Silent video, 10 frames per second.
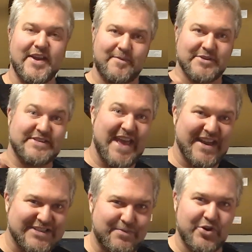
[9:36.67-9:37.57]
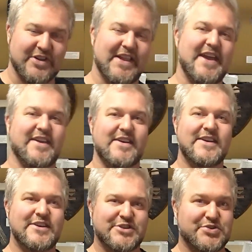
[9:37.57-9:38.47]
almost textbook-like
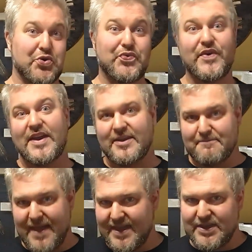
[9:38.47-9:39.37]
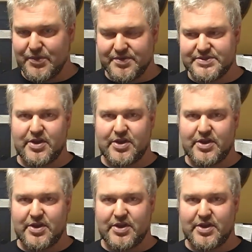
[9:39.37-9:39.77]
sword fighting manuals.